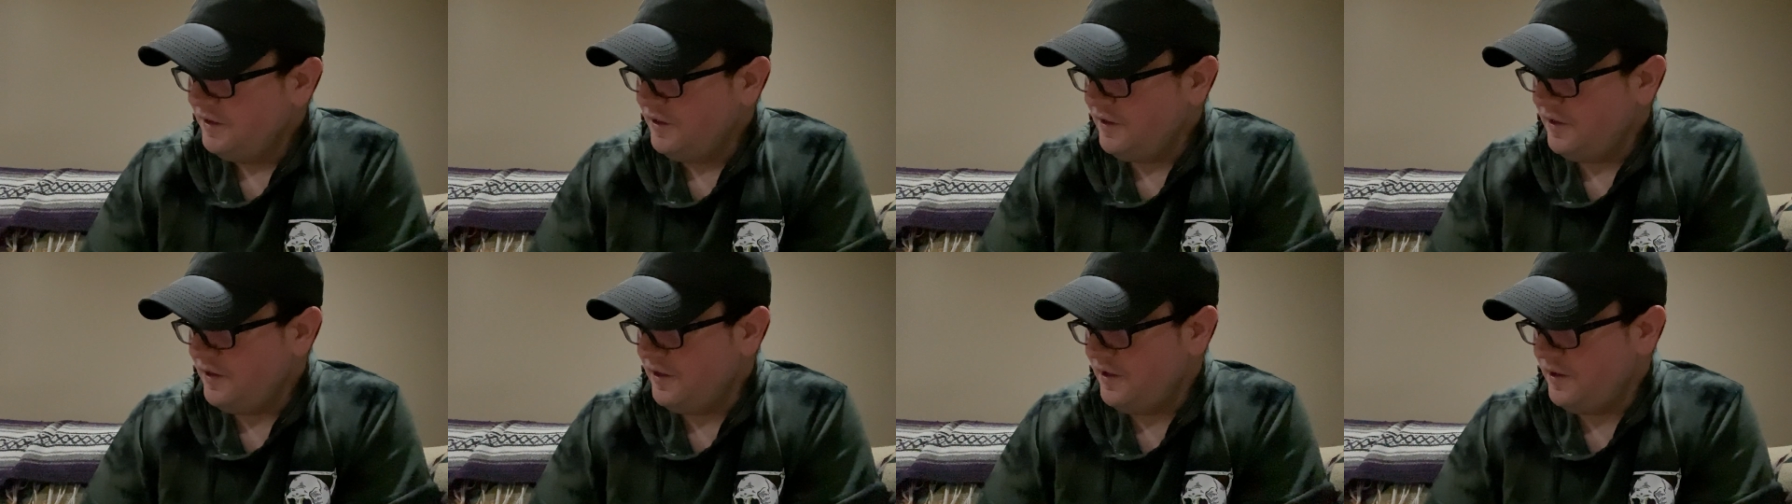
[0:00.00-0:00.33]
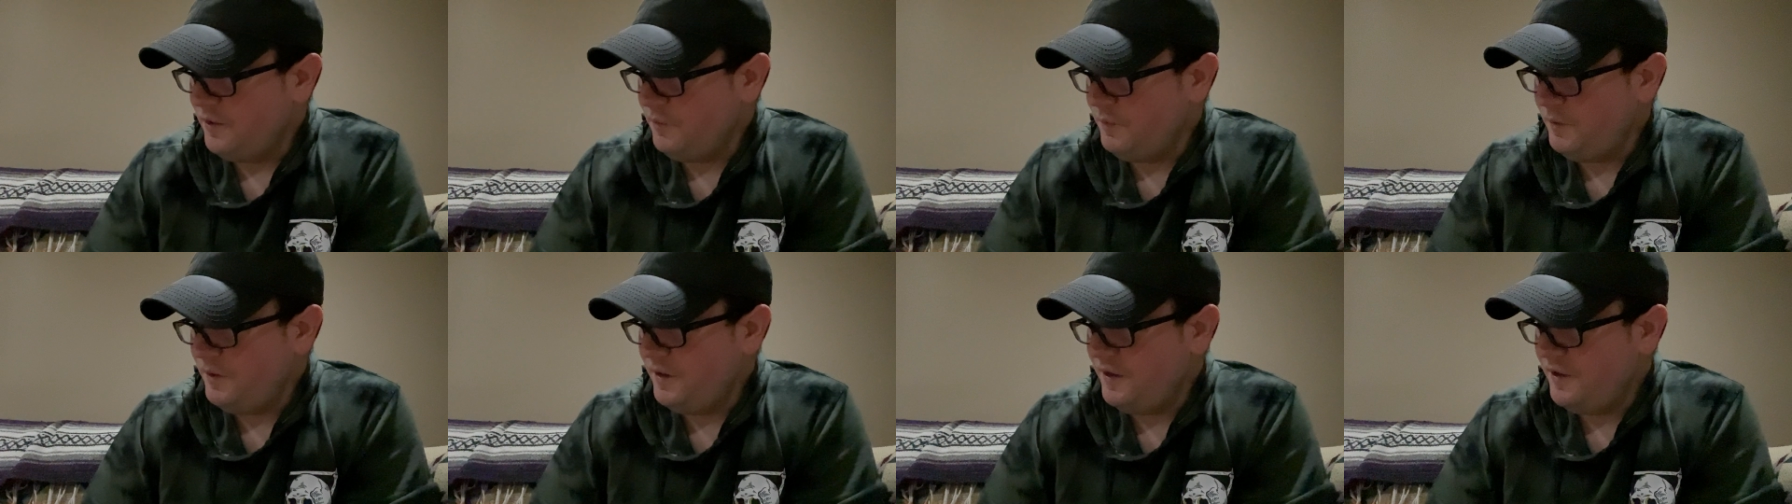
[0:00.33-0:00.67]

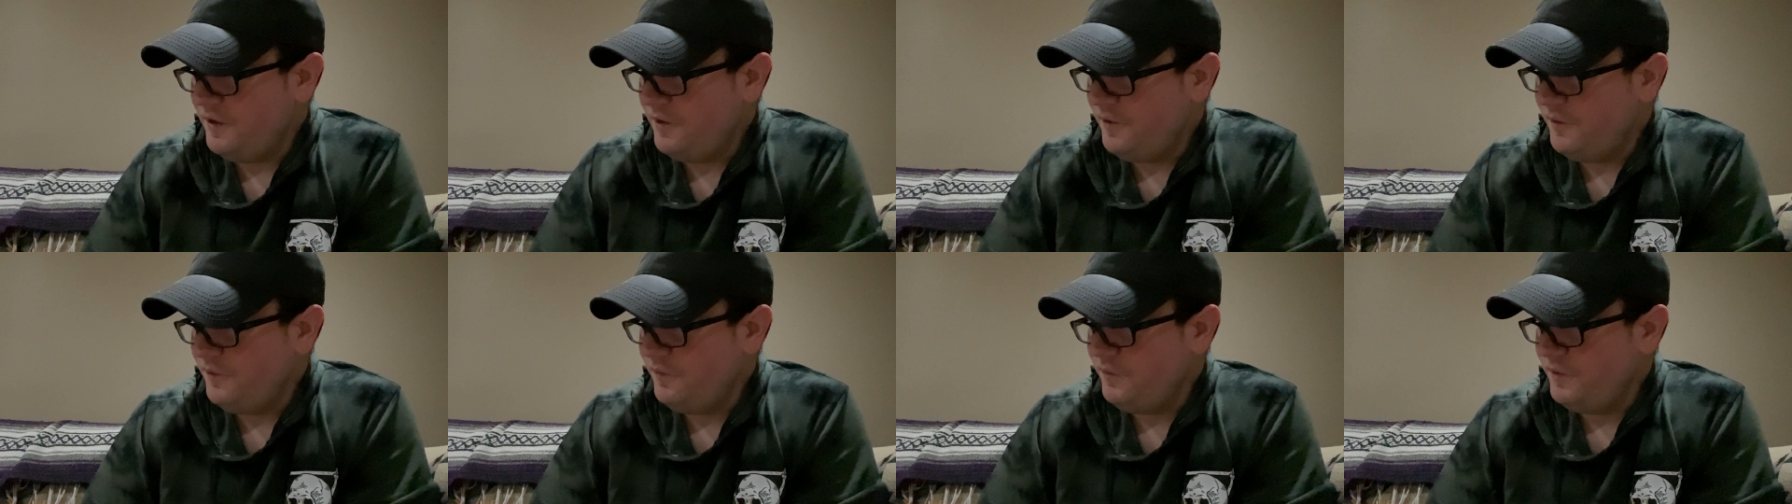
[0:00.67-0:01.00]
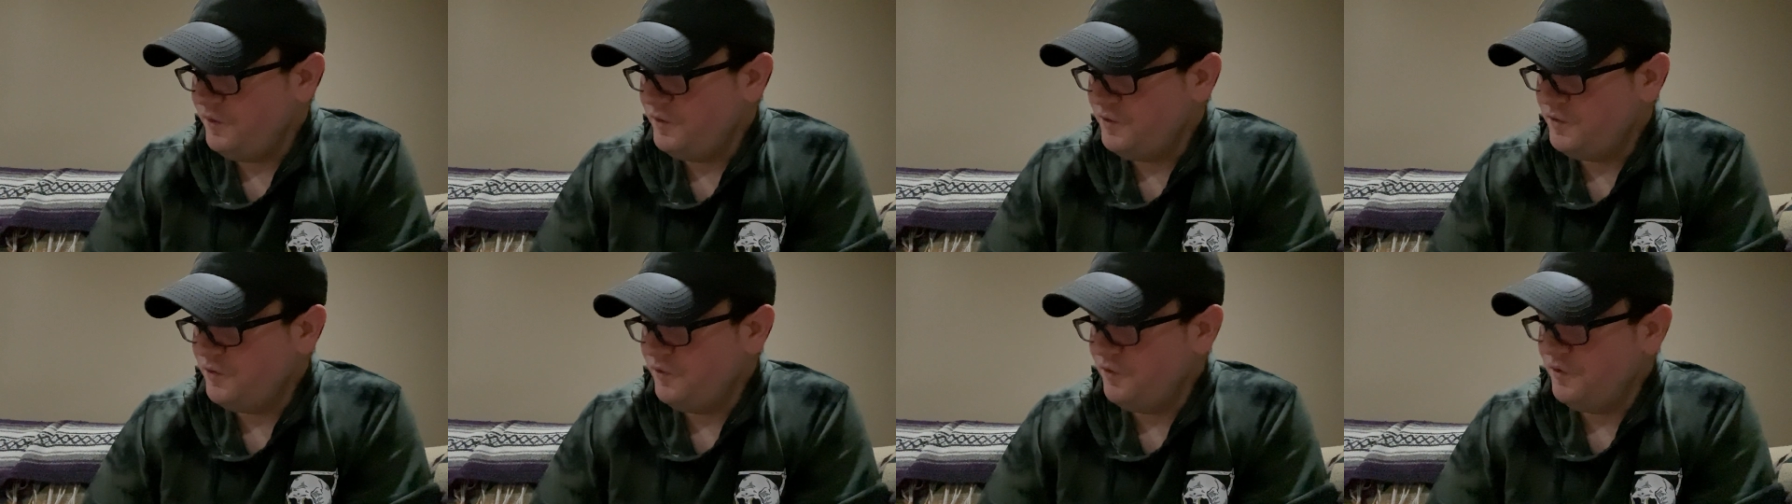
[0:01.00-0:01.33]
Uh, we have
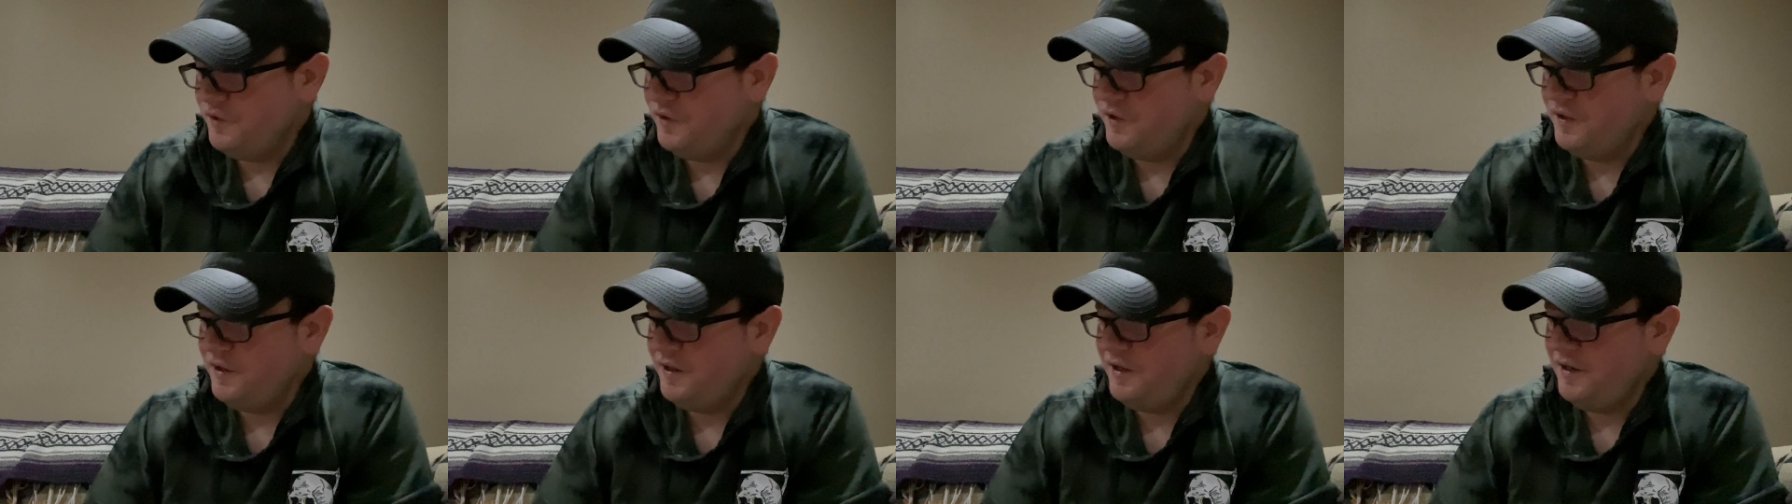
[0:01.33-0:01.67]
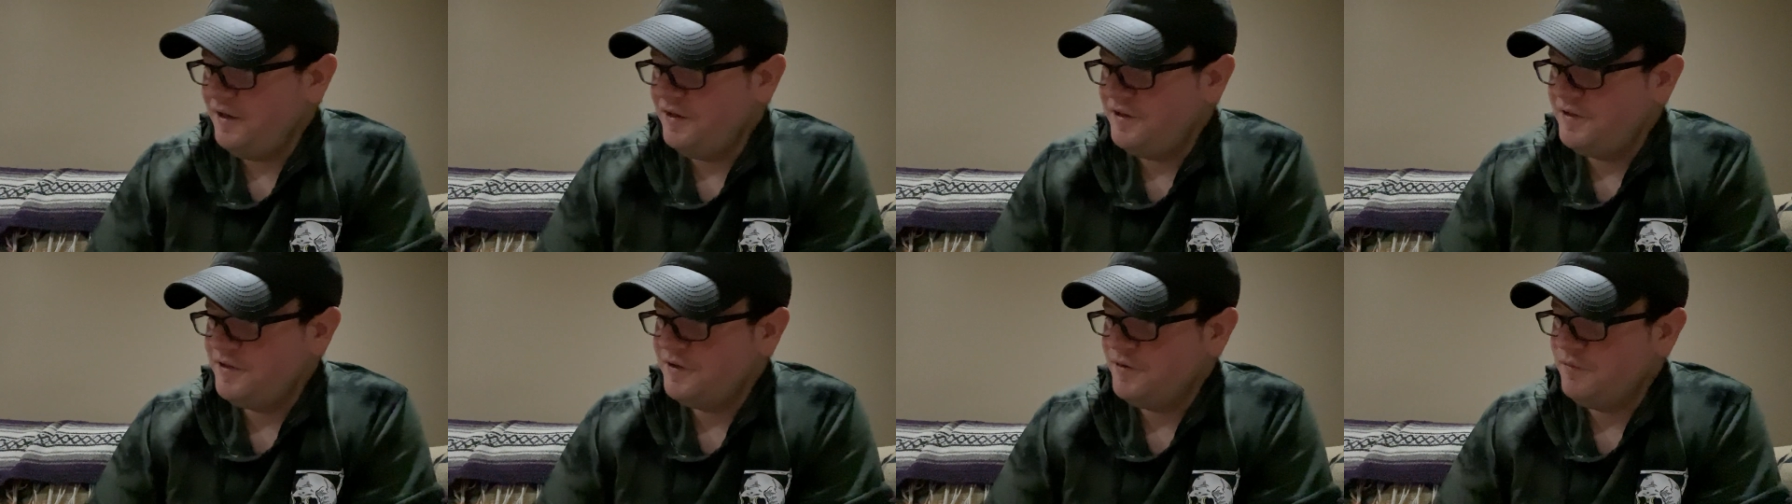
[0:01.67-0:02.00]
Into the
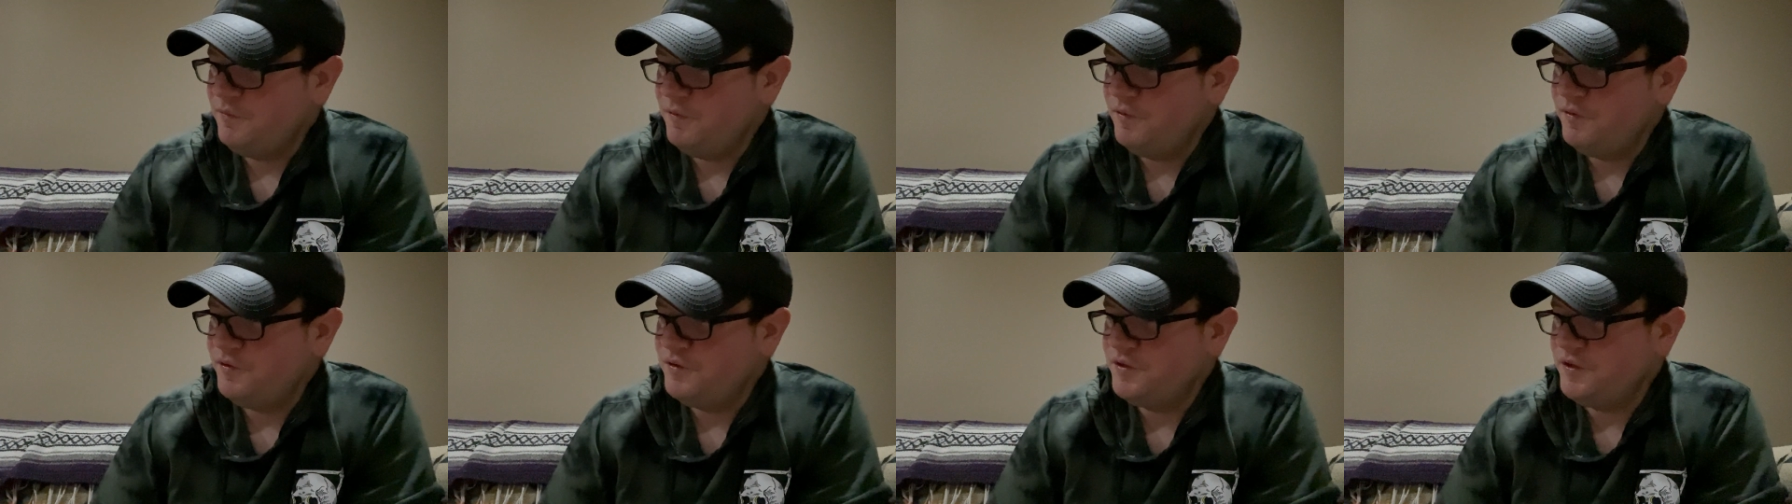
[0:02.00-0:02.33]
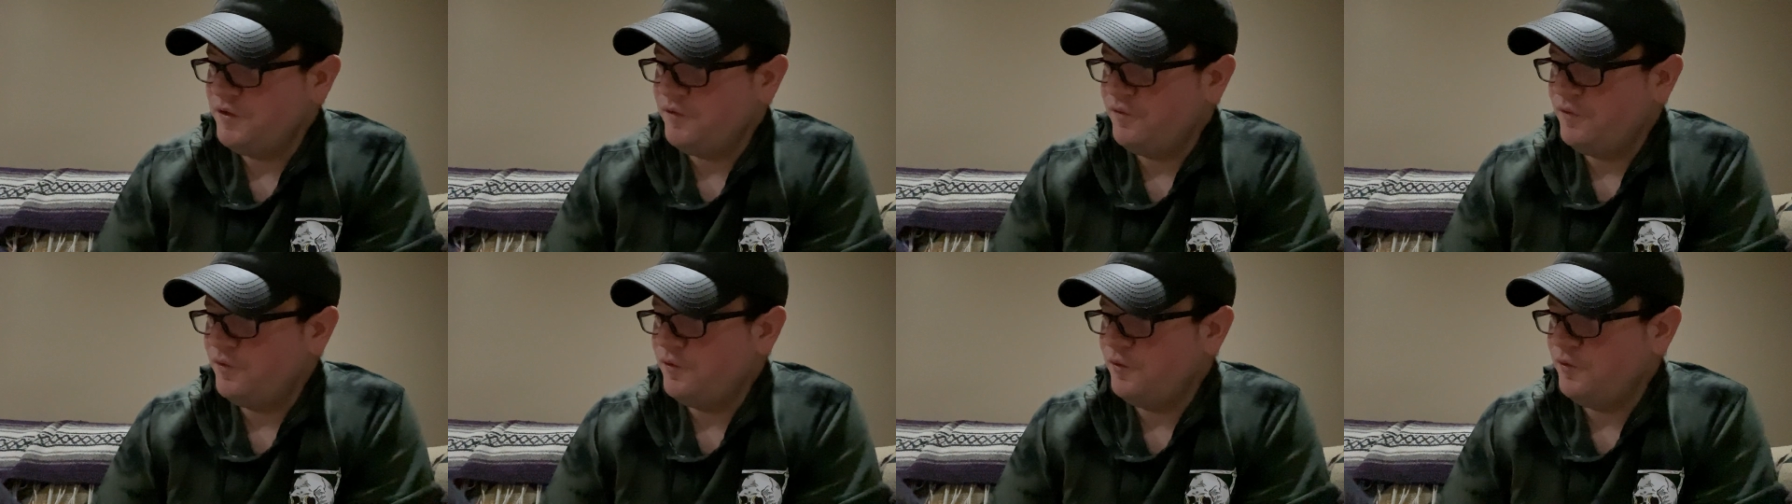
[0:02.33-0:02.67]
Night with
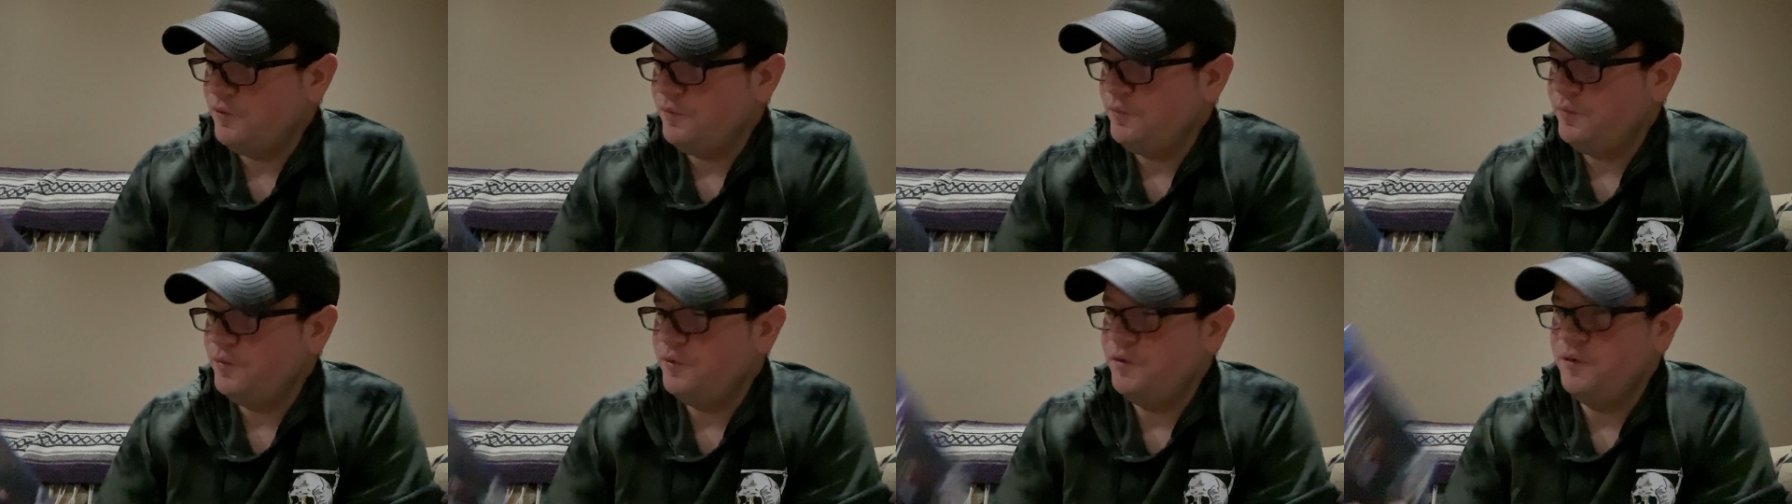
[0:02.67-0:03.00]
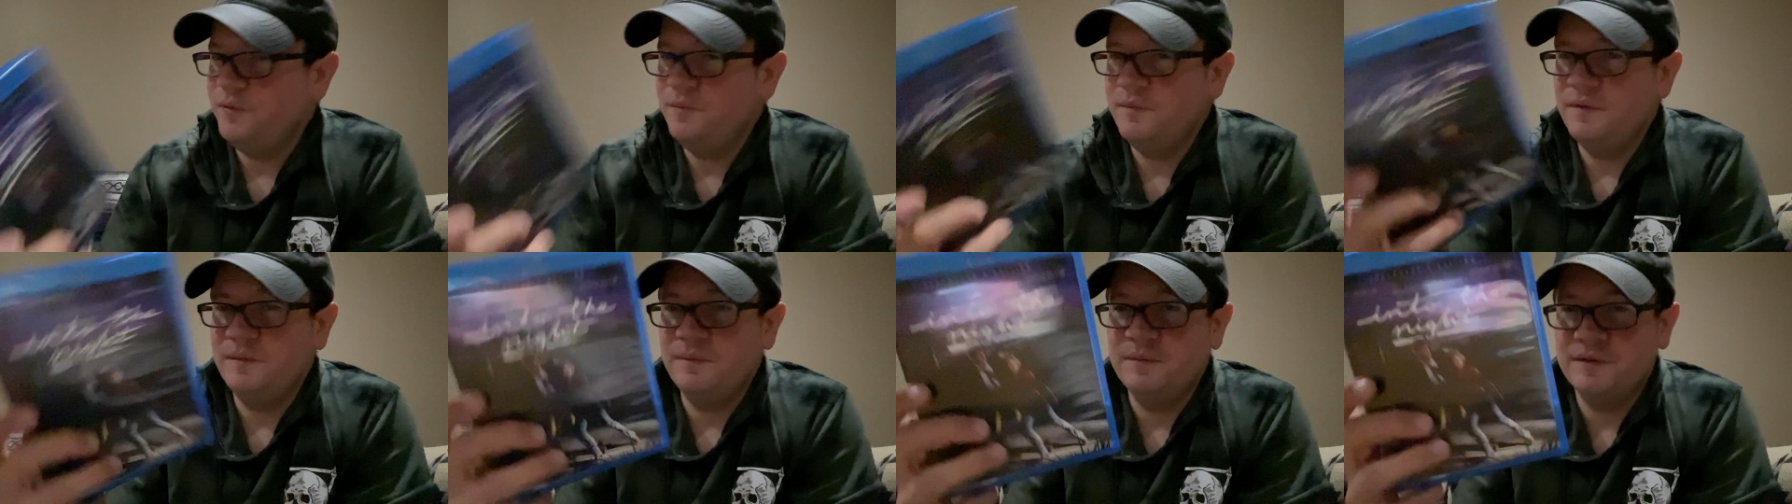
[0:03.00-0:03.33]
Jeff
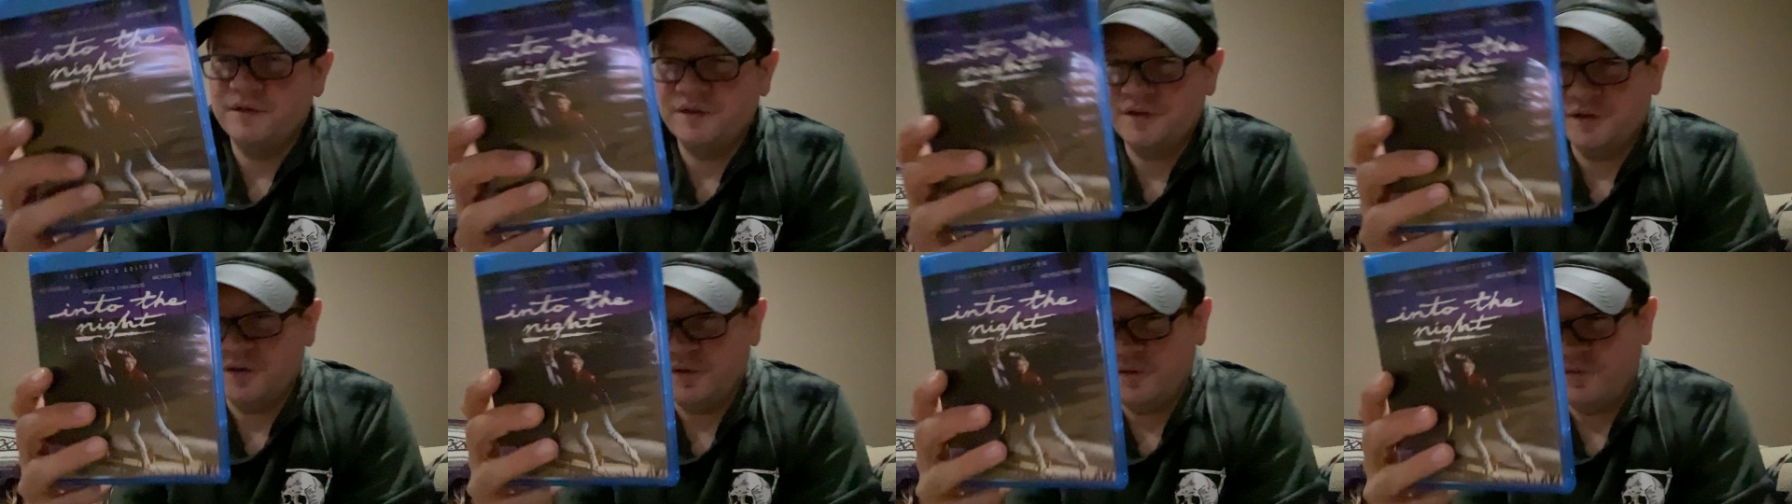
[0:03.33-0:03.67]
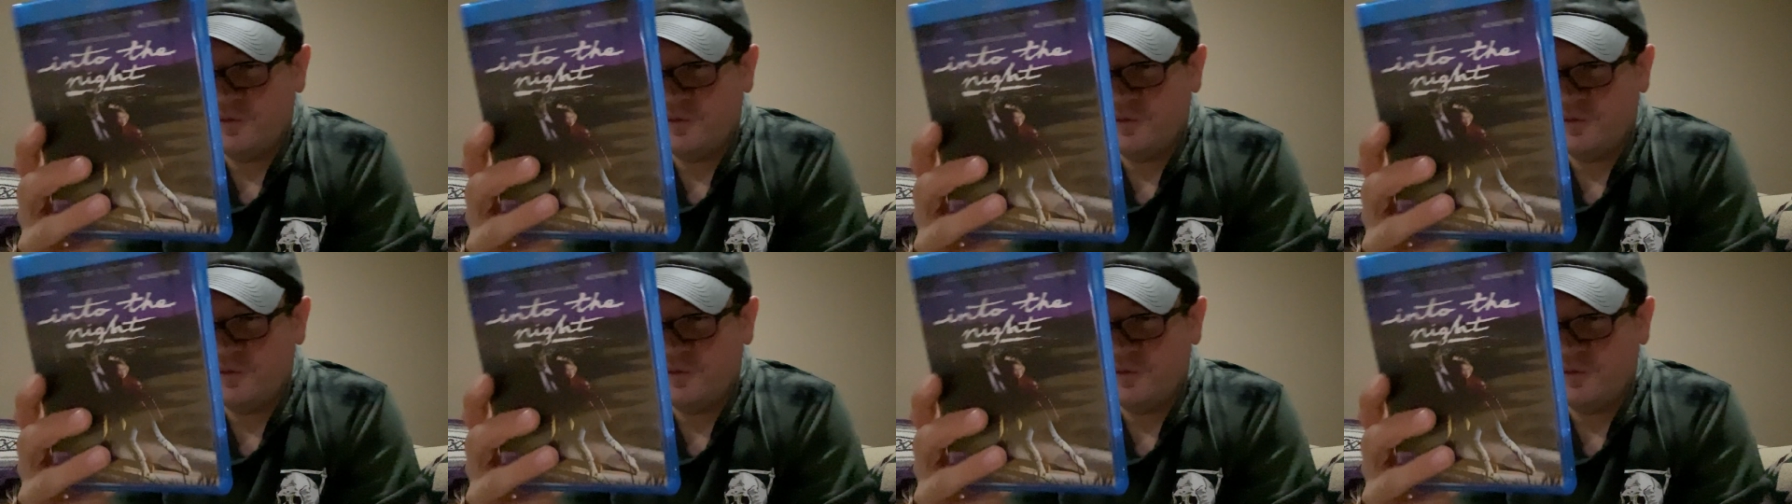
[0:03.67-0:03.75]
Goldblum and Michelle